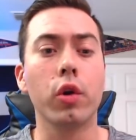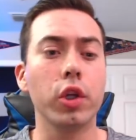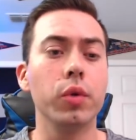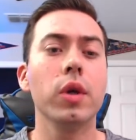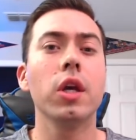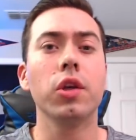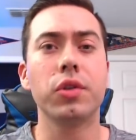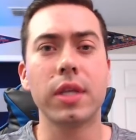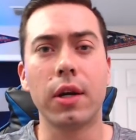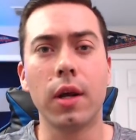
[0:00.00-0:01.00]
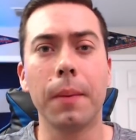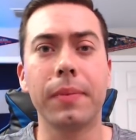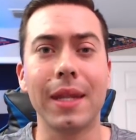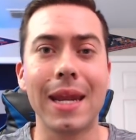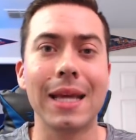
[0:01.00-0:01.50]
or you set up
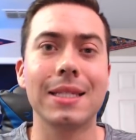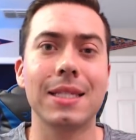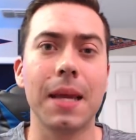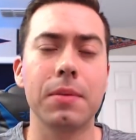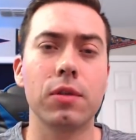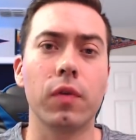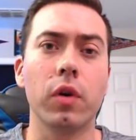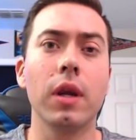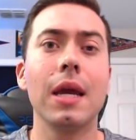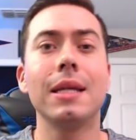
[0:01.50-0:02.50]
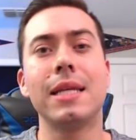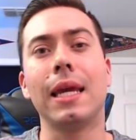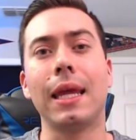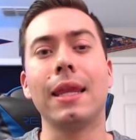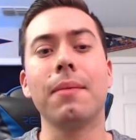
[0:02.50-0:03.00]
the next steps for
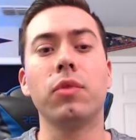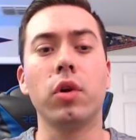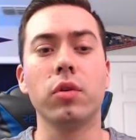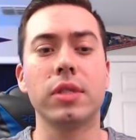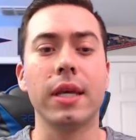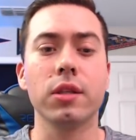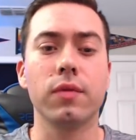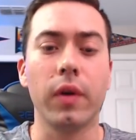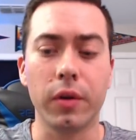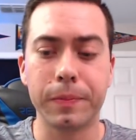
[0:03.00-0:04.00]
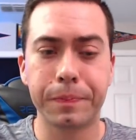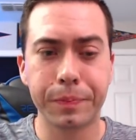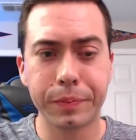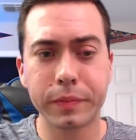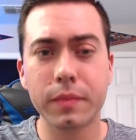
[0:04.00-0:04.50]
taking them through your sales funnel.
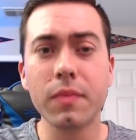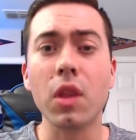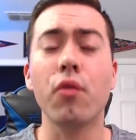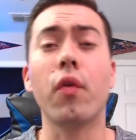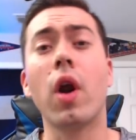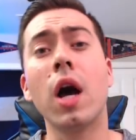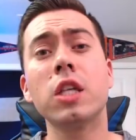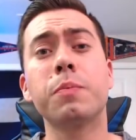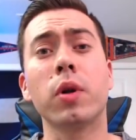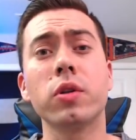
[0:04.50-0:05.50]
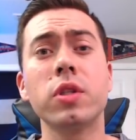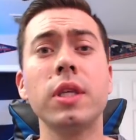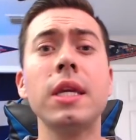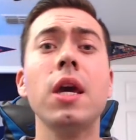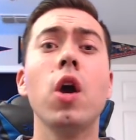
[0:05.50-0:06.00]
For us
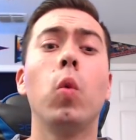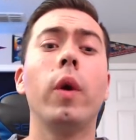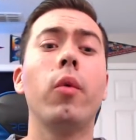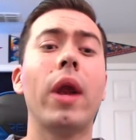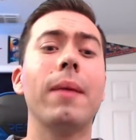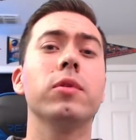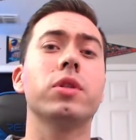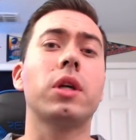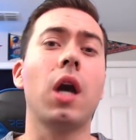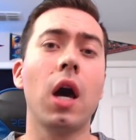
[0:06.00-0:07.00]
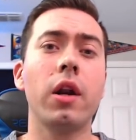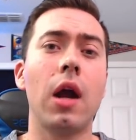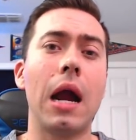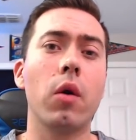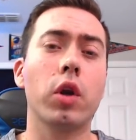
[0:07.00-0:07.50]
personally, we were able to cut
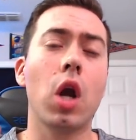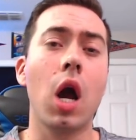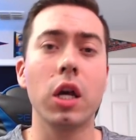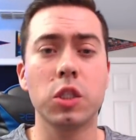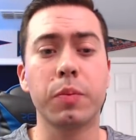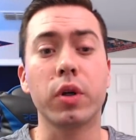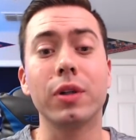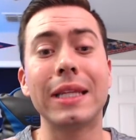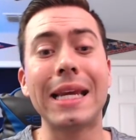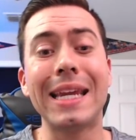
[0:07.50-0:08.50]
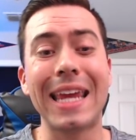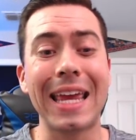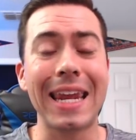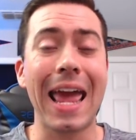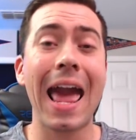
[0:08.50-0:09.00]
our cost per lead
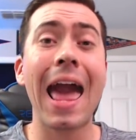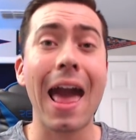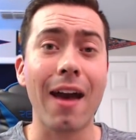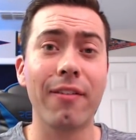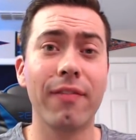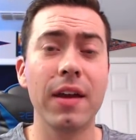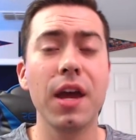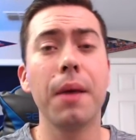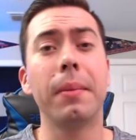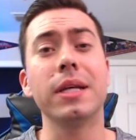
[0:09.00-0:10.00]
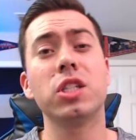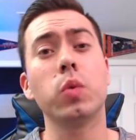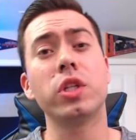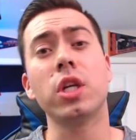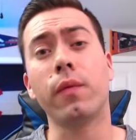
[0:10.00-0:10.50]
in half by
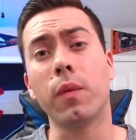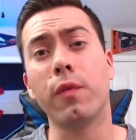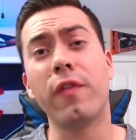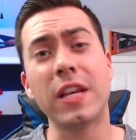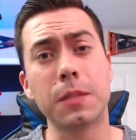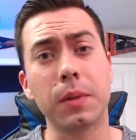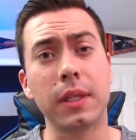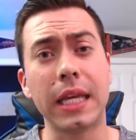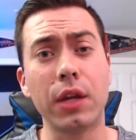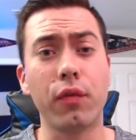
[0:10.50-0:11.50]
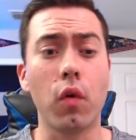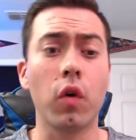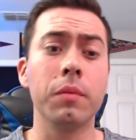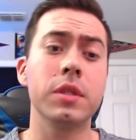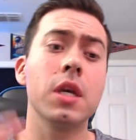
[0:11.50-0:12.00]
switching from Facebook lead
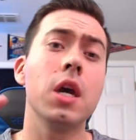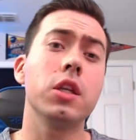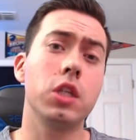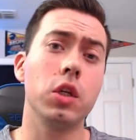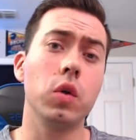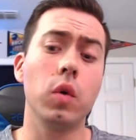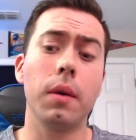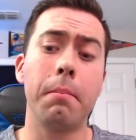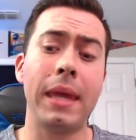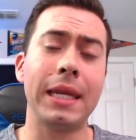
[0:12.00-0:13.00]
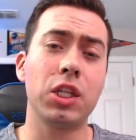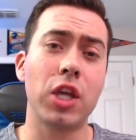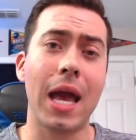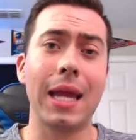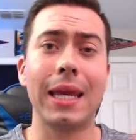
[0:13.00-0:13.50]
forms to
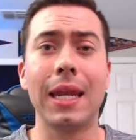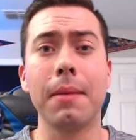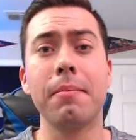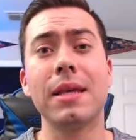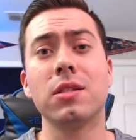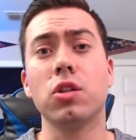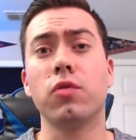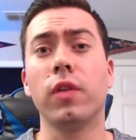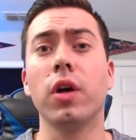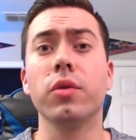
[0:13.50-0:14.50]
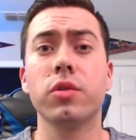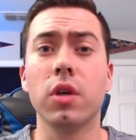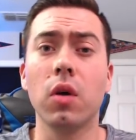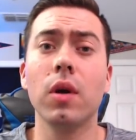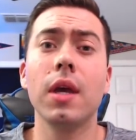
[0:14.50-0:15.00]
ManyChat in a message flow.
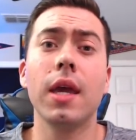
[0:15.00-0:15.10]
So